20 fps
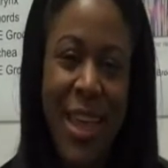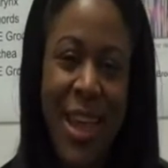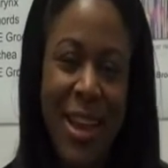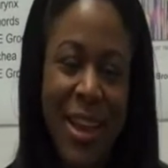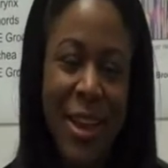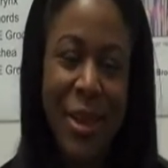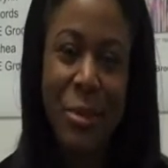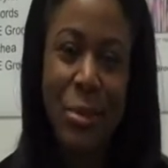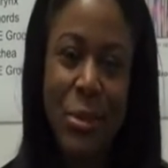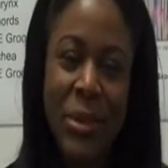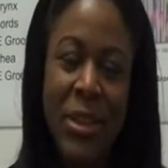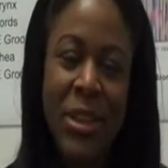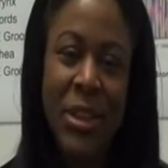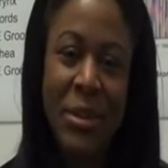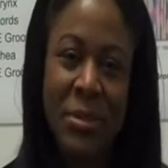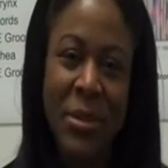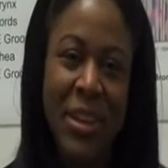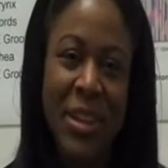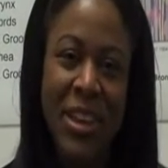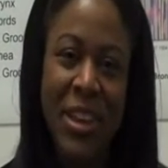that can
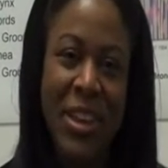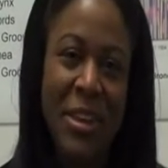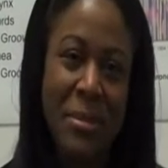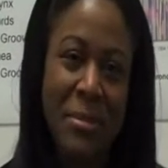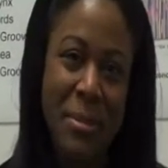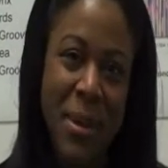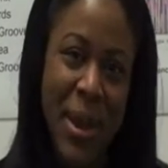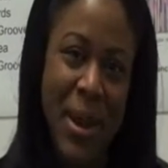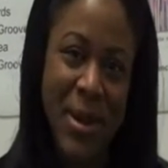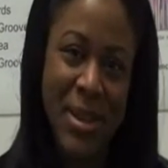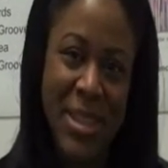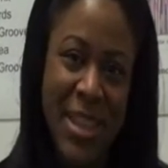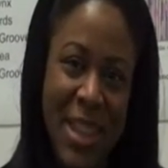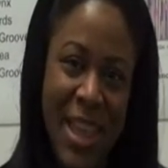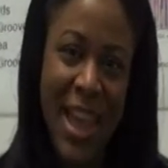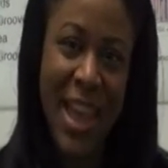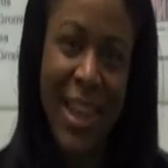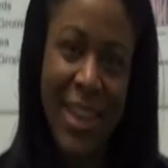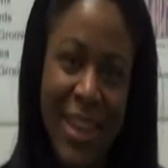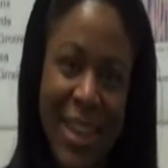really, really compare to
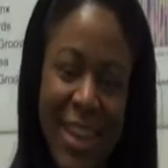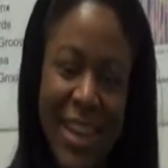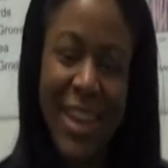that